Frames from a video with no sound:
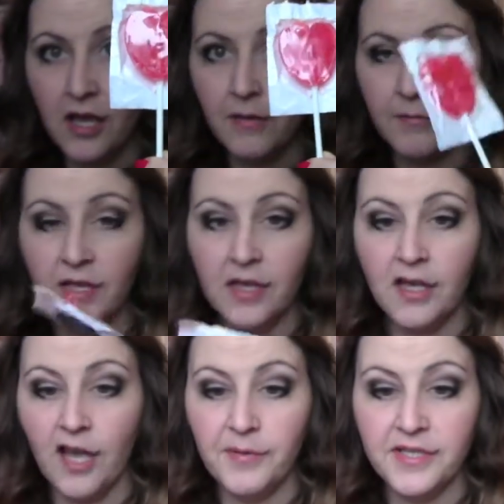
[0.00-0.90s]
I've
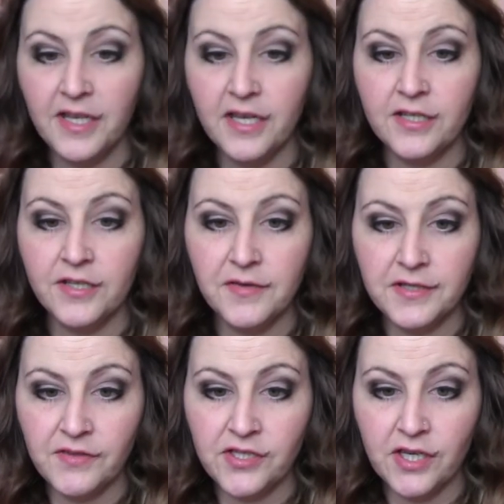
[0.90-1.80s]
been dying to do
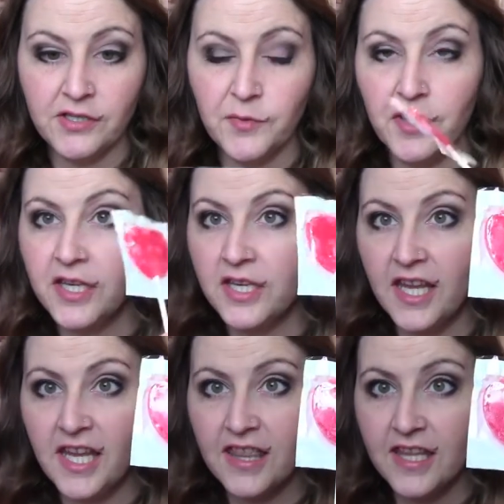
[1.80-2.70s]
this video so I can
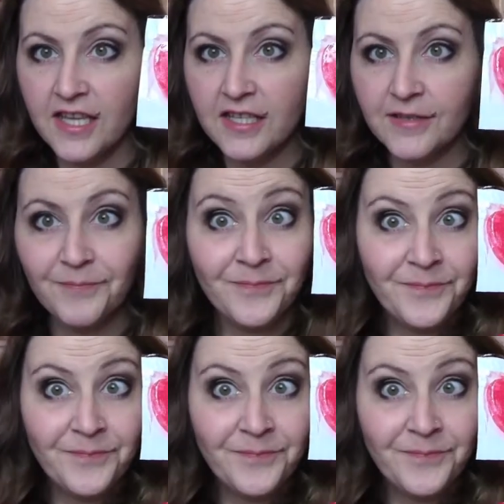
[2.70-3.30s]
eat this,